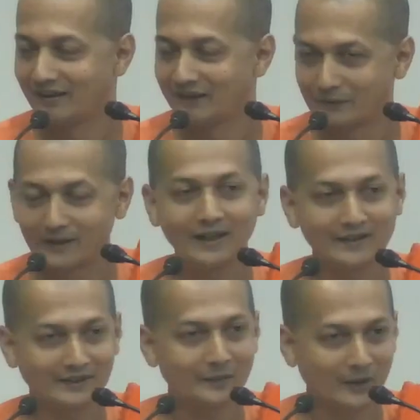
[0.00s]
The
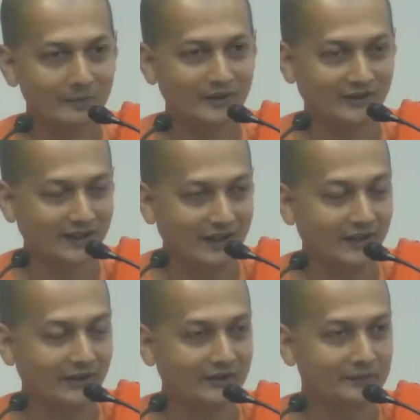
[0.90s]
Vedantic promise
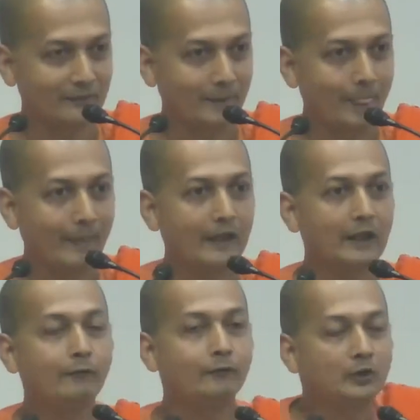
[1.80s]
is,
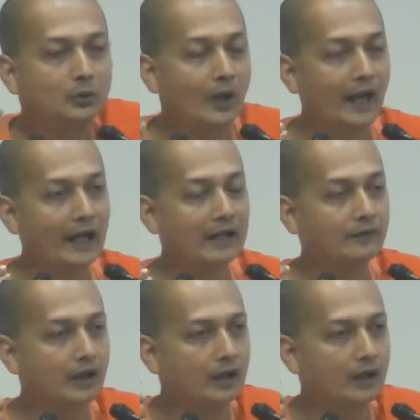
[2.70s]
if you have